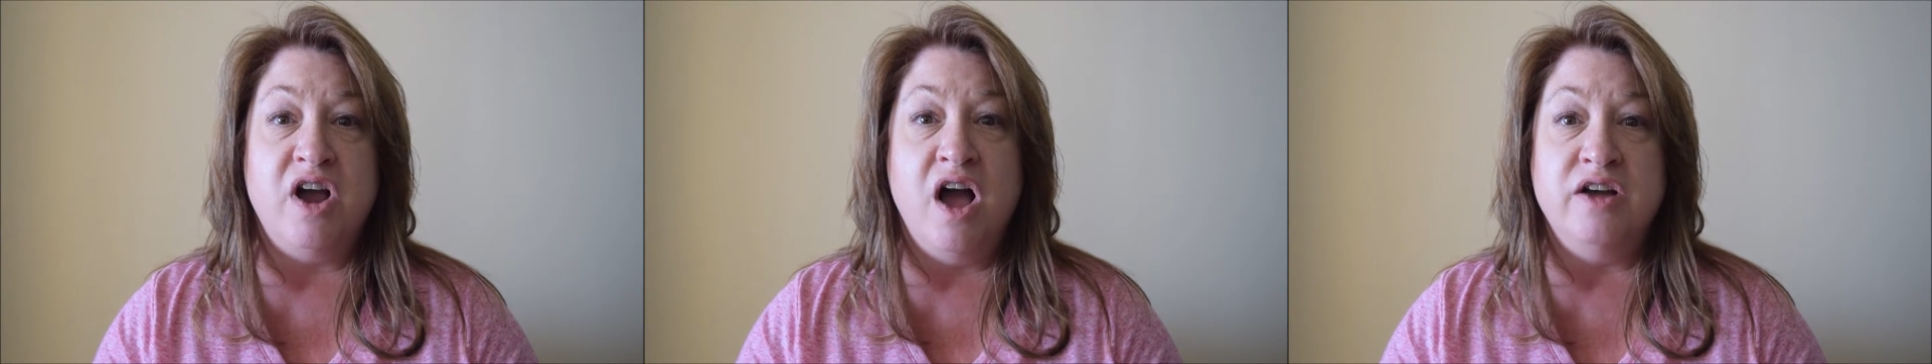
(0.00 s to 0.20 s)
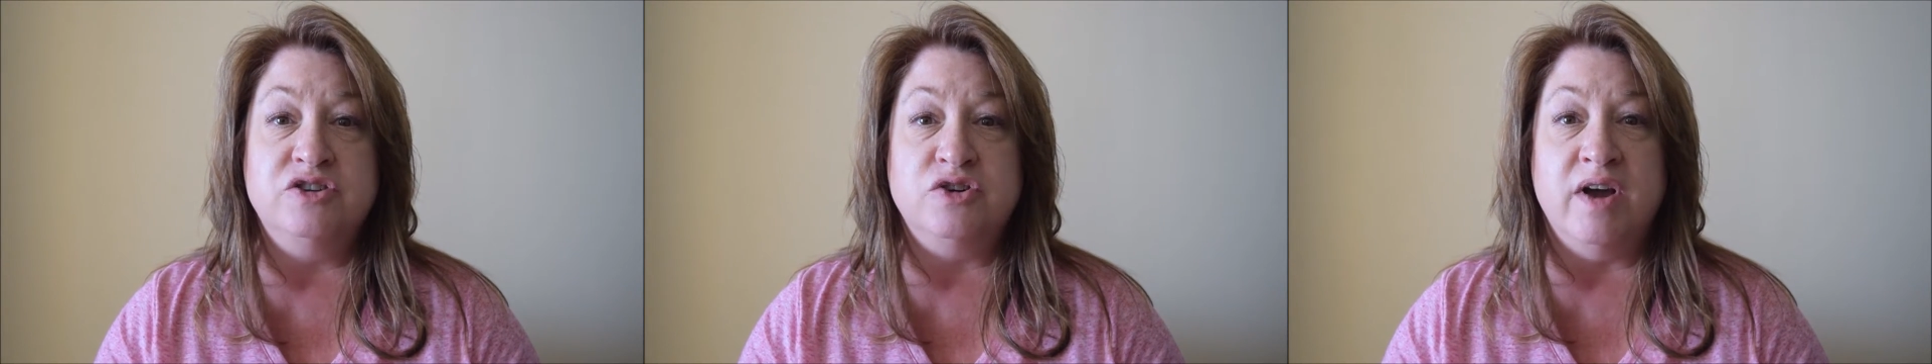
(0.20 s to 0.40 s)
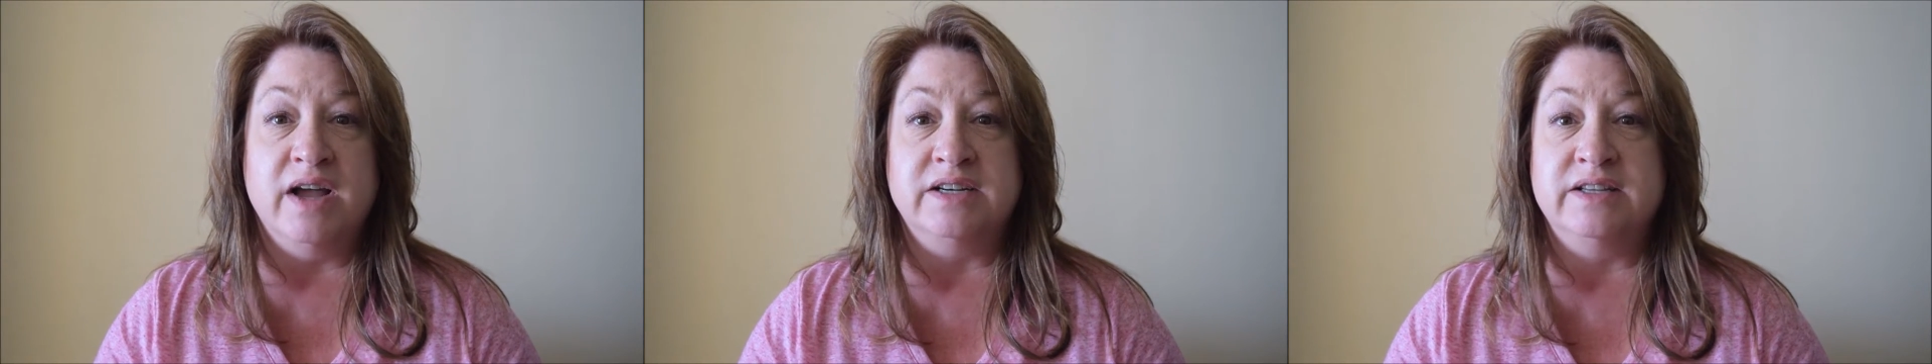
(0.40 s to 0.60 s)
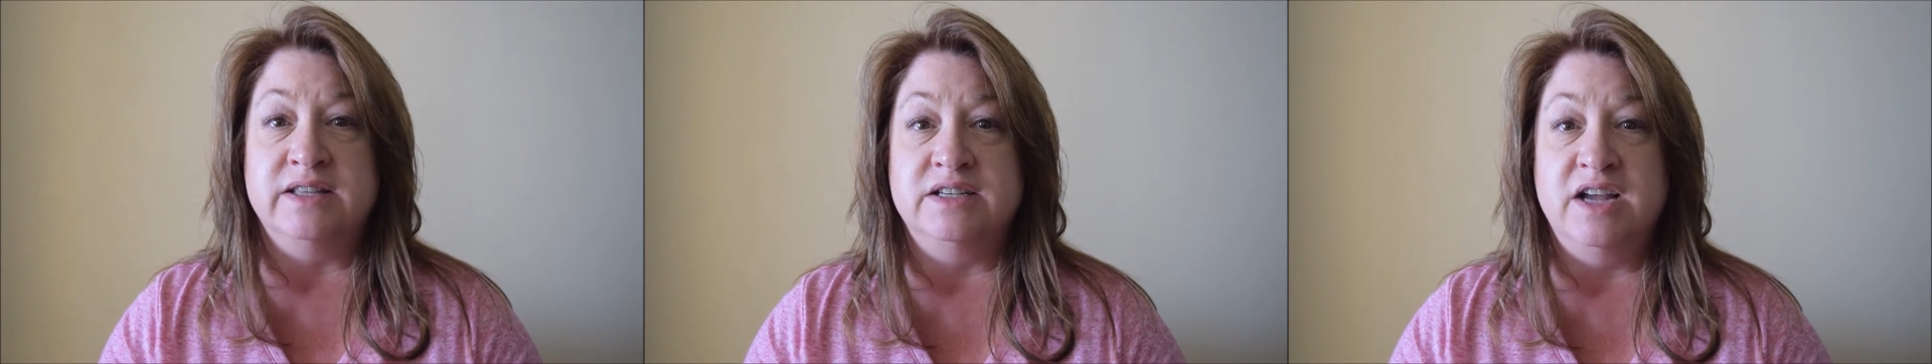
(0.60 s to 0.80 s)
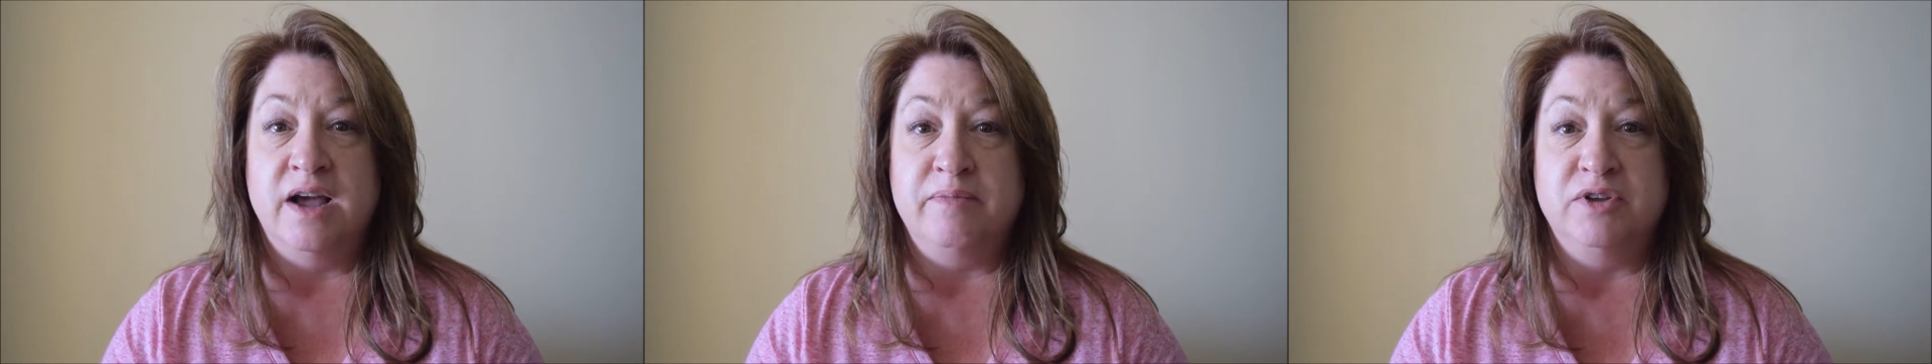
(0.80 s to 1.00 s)
contract to
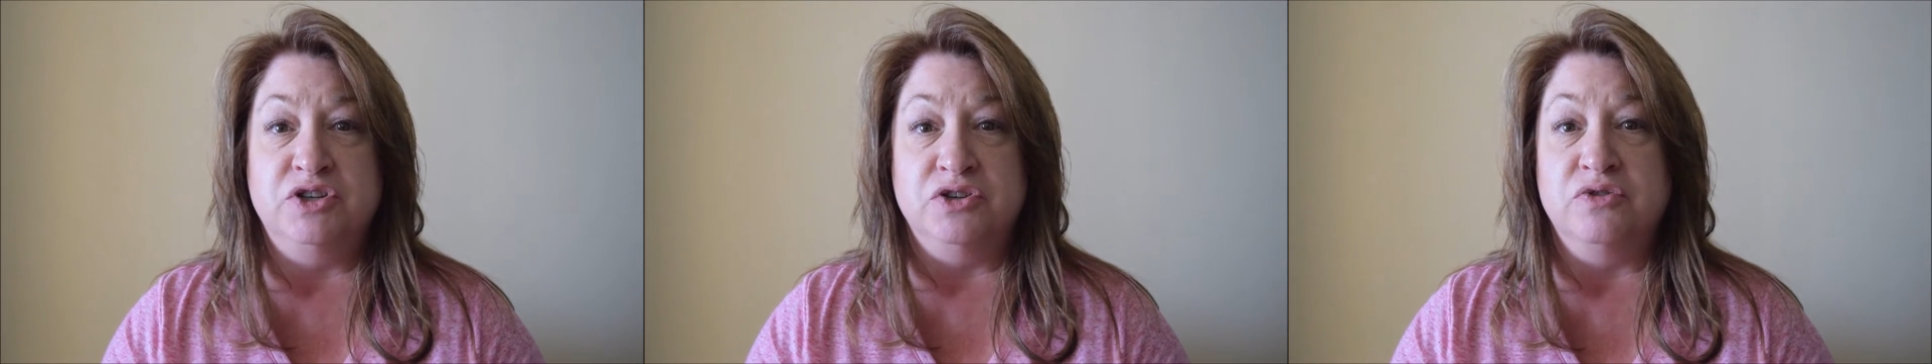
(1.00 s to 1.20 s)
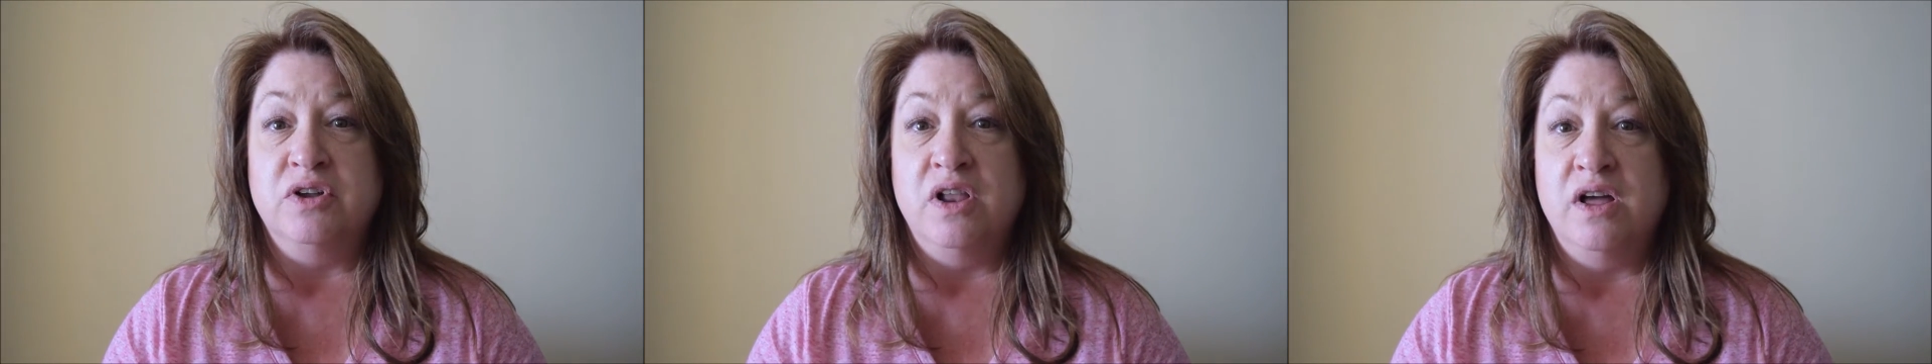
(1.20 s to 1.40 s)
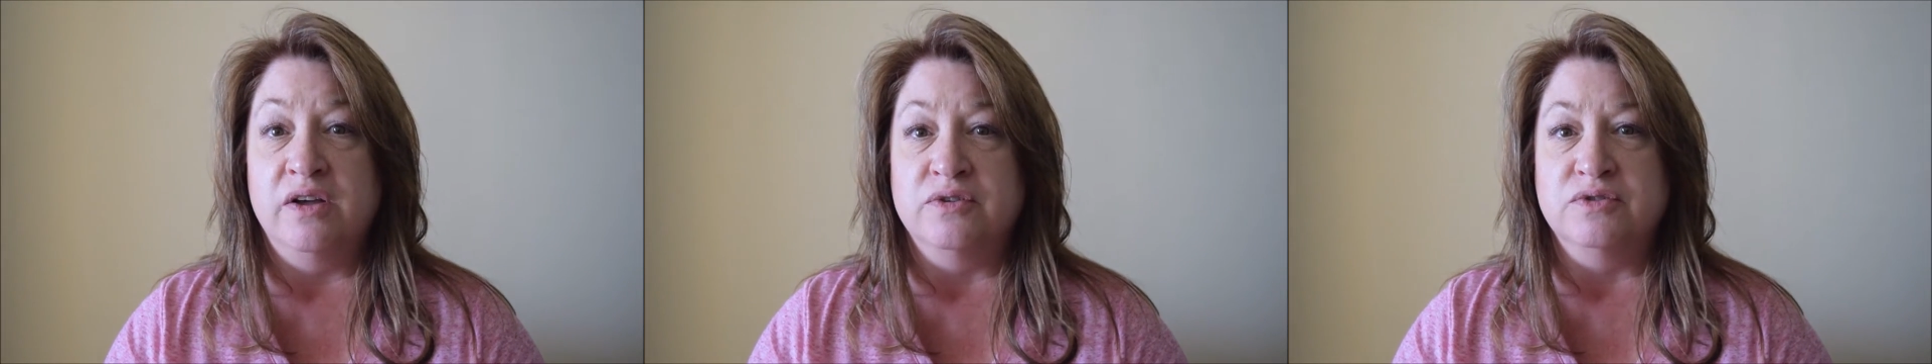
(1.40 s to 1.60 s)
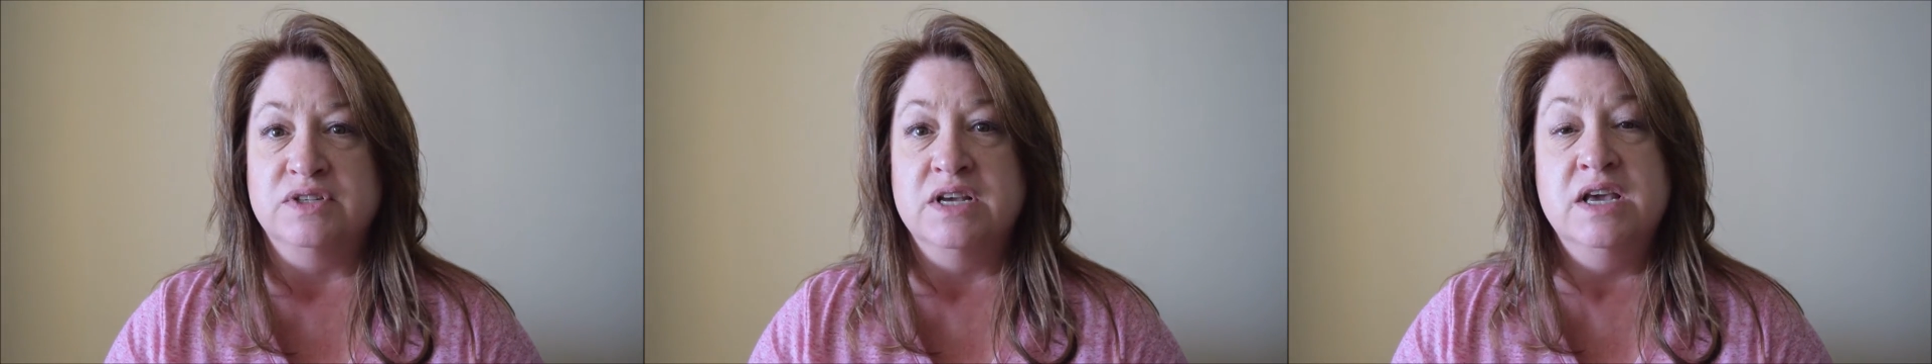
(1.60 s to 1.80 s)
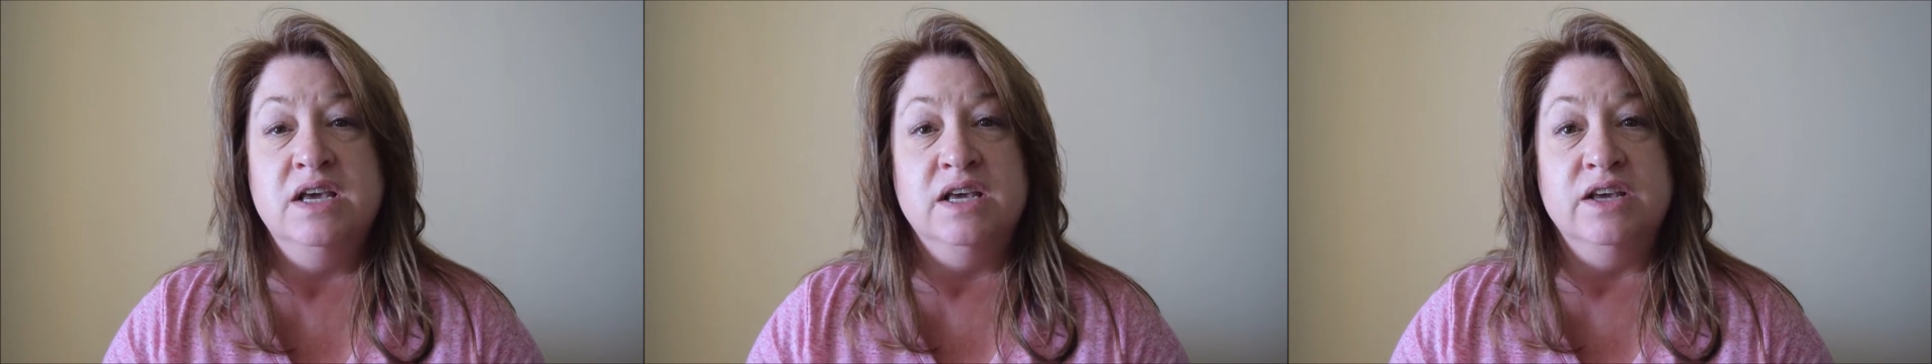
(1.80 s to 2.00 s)
the time that you close.